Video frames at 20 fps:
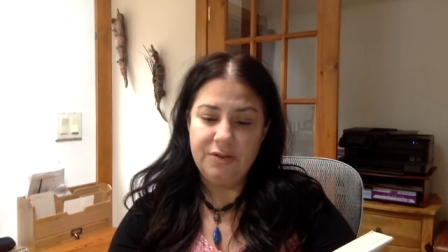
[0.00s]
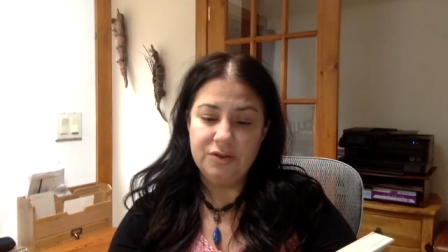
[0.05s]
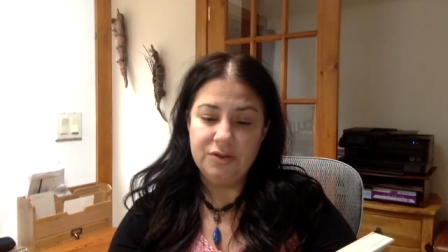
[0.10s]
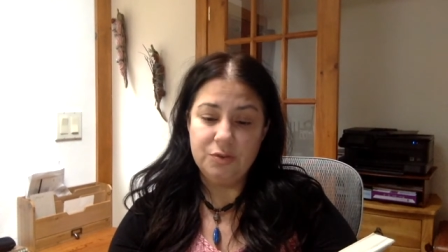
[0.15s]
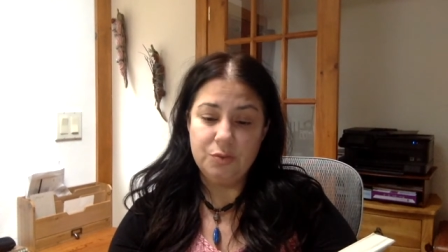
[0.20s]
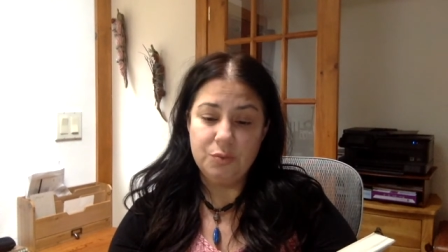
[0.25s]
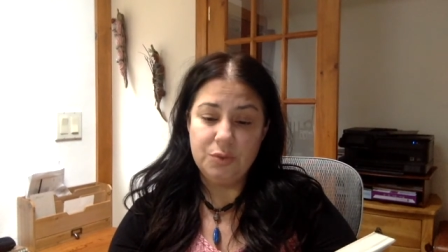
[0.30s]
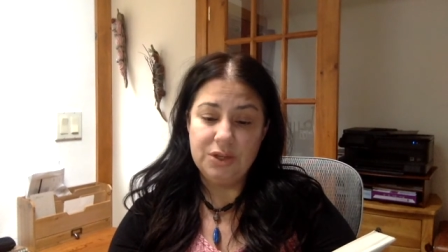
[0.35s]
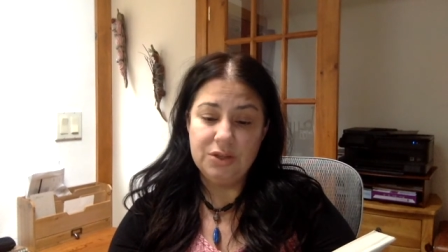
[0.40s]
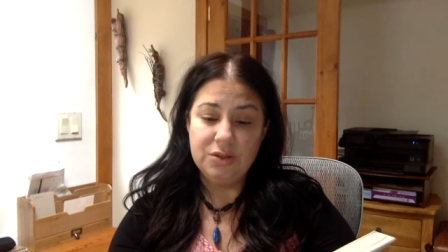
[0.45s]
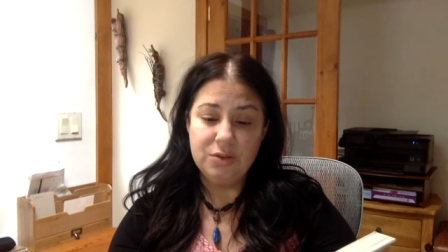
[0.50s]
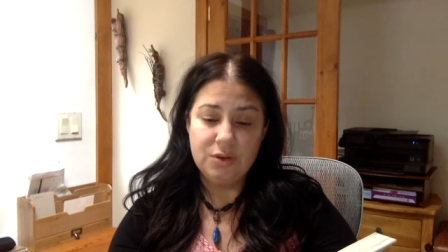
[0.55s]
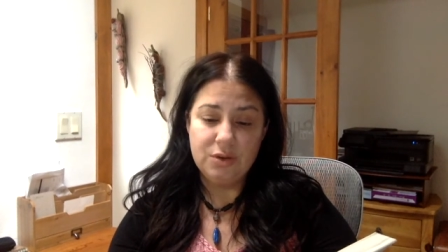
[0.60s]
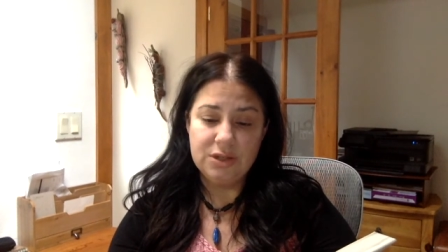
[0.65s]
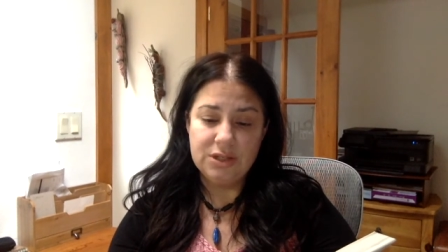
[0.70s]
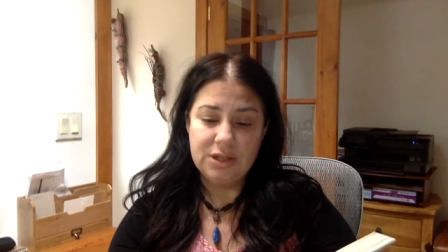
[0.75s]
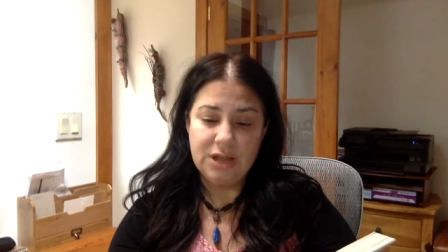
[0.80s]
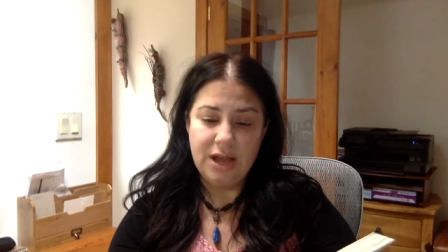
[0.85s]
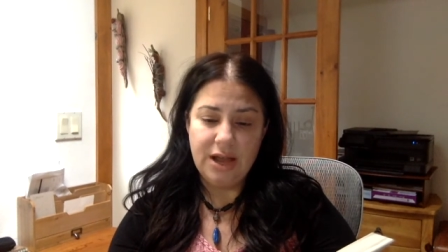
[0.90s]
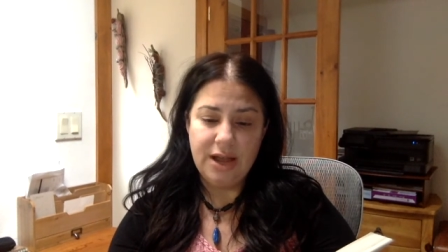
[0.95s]
There's a
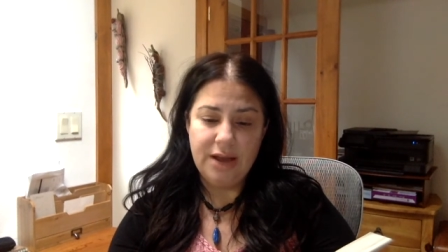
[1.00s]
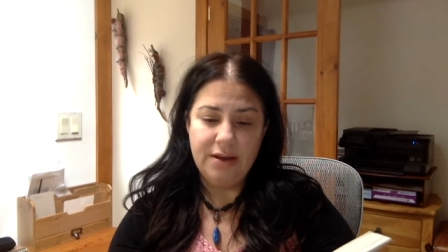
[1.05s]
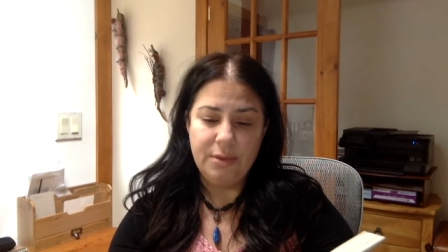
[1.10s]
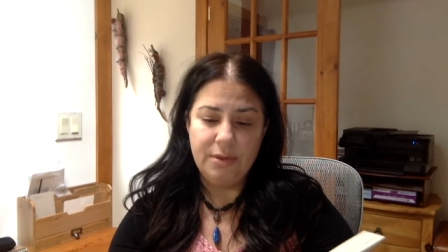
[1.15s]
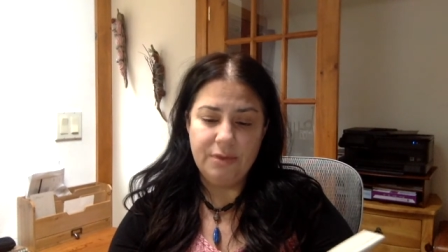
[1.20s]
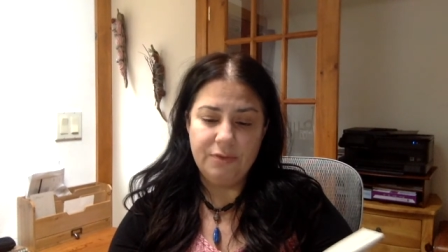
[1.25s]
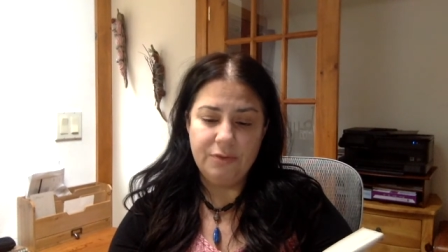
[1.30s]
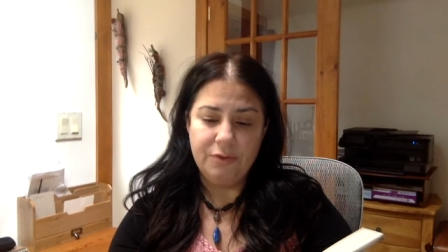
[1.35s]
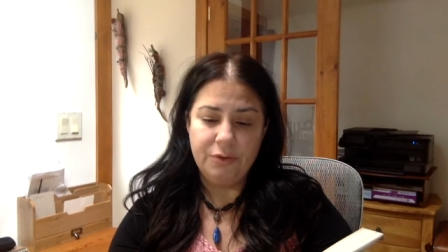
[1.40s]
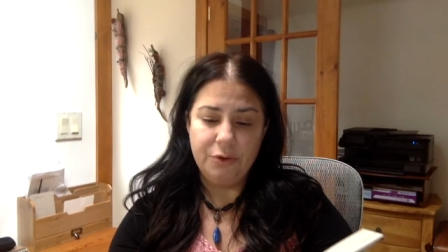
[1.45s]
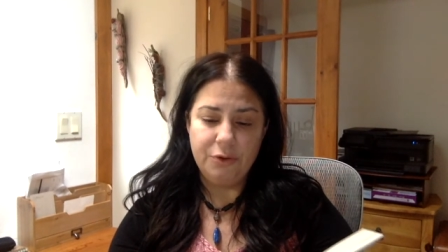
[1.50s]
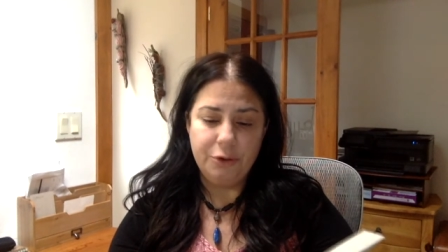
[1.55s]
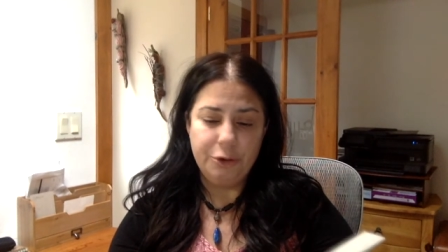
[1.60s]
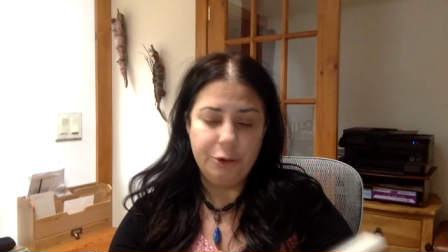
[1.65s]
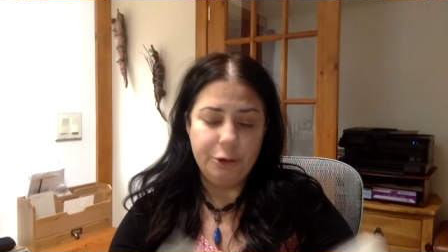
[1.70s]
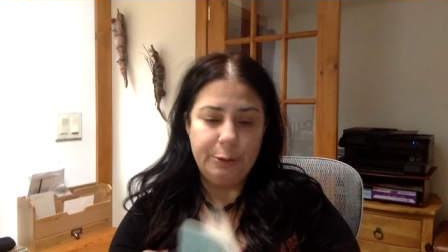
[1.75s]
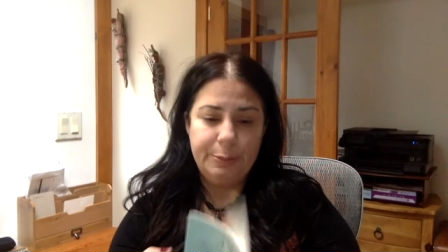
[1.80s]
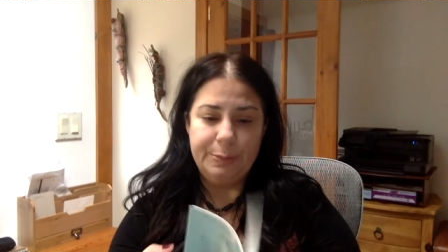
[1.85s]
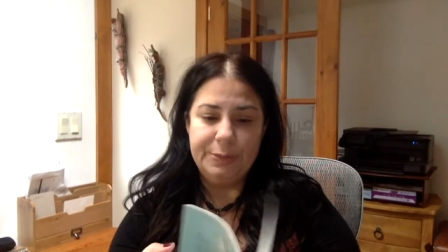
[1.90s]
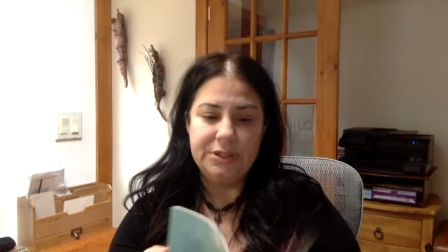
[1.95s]
resource guide for
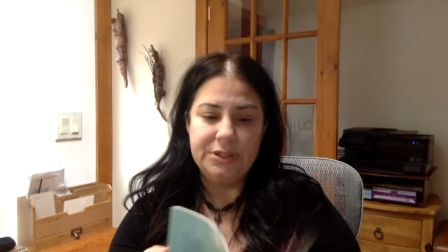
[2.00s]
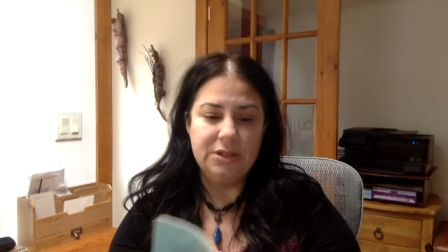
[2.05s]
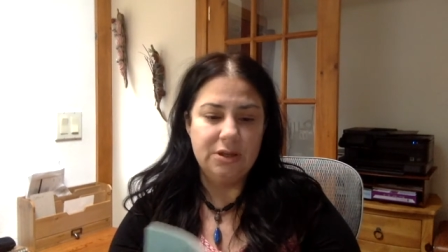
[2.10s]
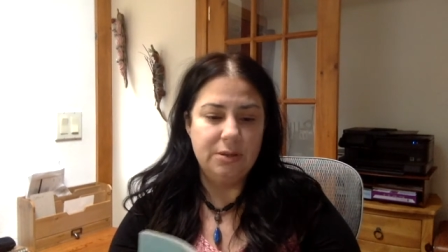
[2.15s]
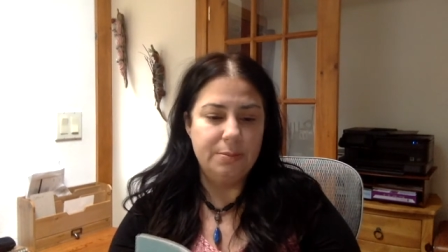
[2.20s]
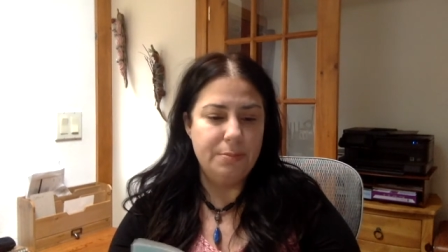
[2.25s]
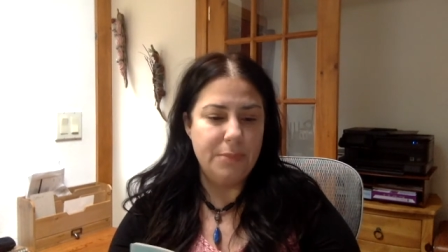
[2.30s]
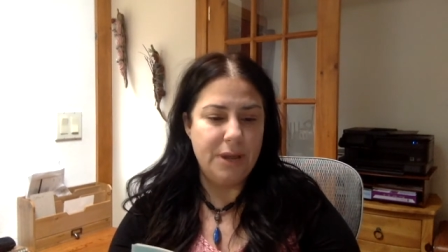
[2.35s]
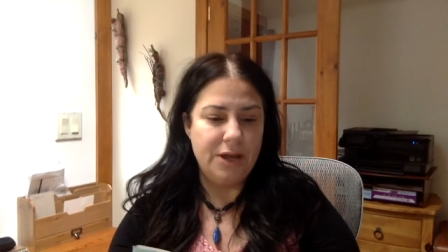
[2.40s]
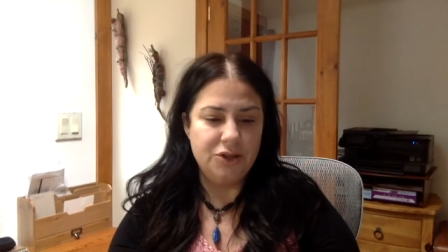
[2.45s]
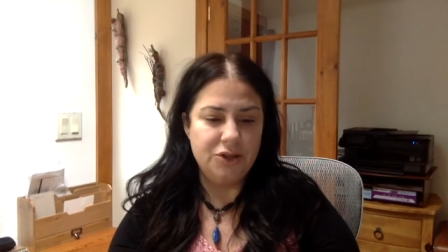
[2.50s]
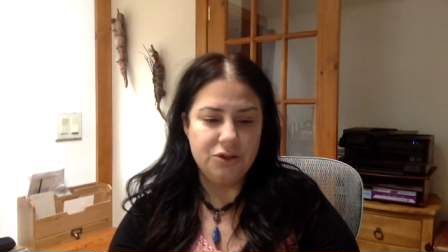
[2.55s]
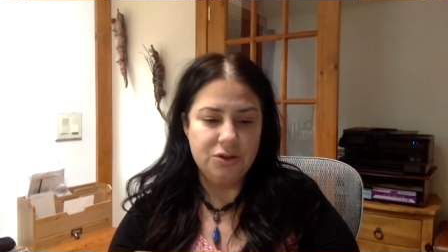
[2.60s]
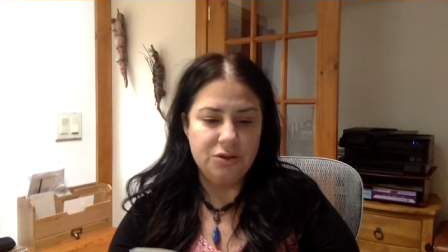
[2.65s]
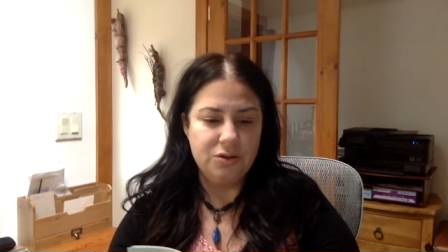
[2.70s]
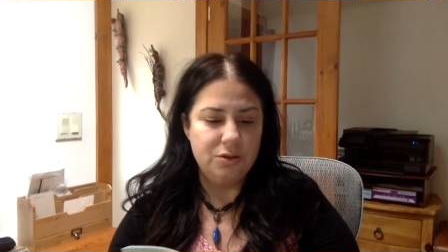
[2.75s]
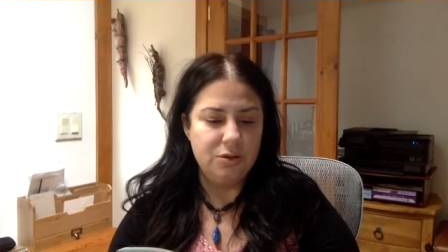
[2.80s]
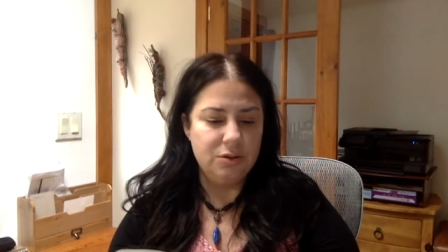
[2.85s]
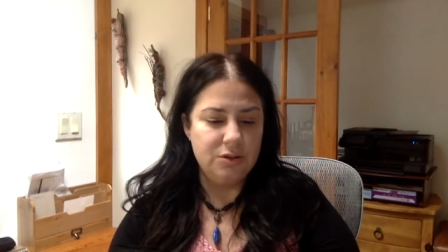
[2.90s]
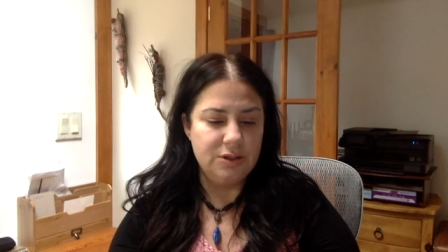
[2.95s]
herbs,
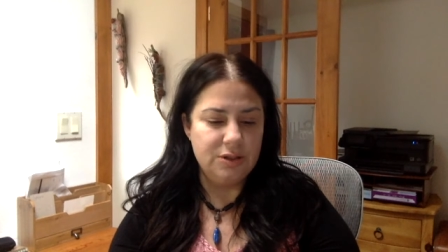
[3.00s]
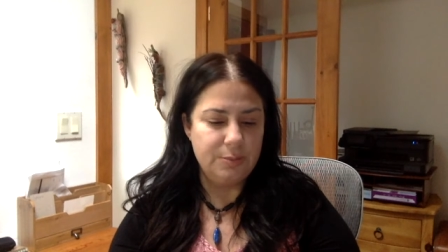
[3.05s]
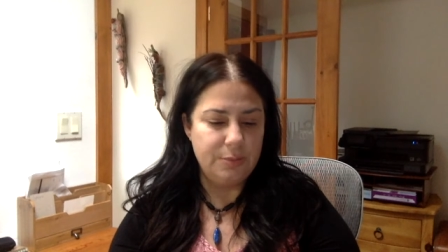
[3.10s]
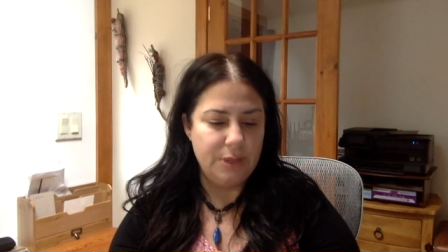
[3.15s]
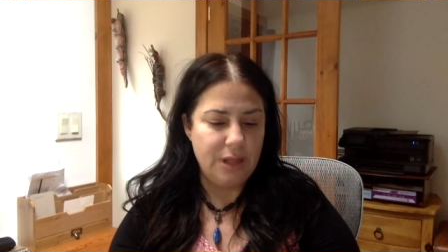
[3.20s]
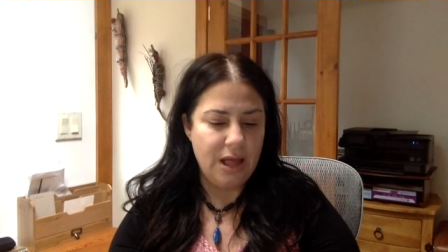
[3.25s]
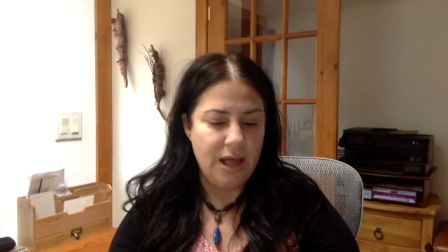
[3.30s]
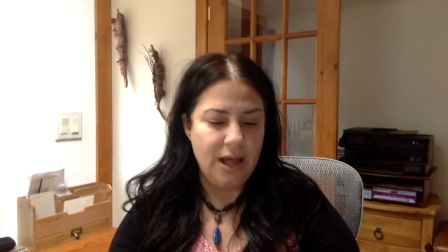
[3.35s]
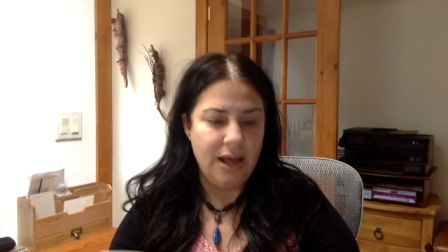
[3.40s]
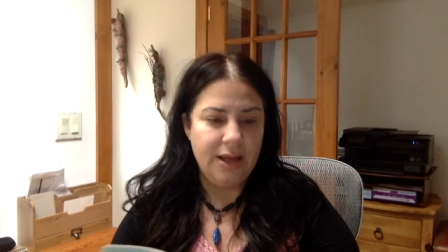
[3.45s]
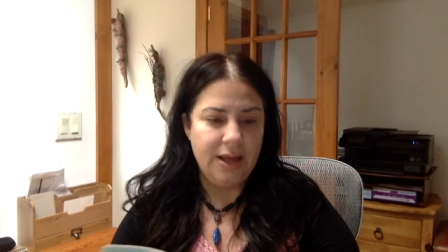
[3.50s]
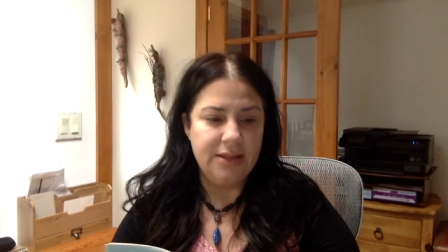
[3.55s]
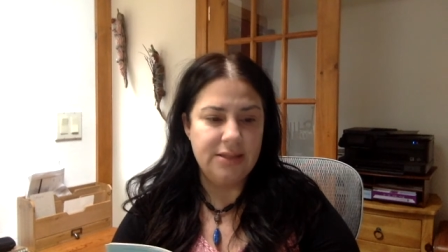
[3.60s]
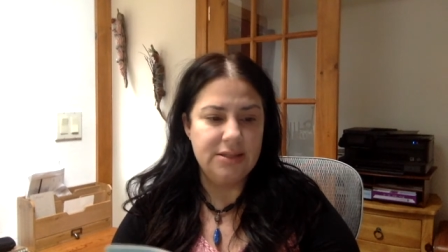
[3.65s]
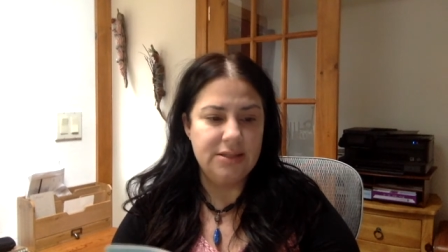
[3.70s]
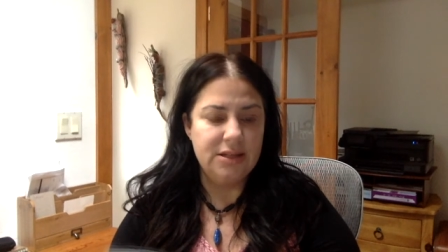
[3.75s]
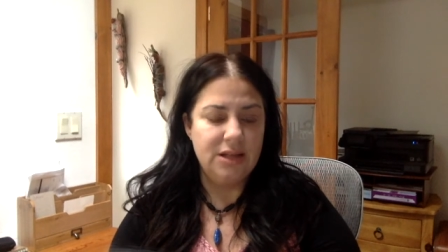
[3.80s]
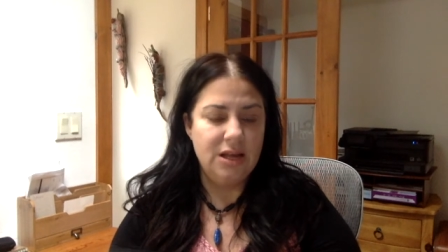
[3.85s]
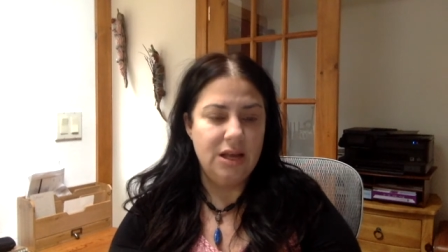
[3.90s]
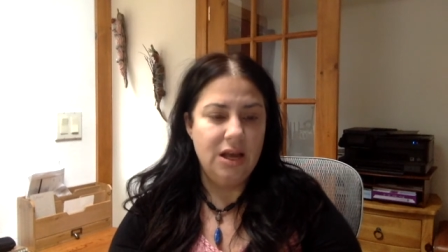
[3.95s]
magical
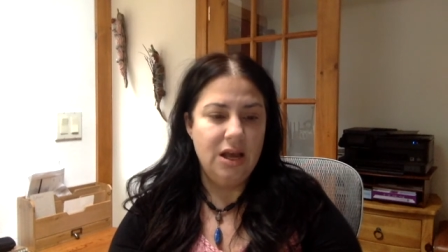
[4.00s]
supplies,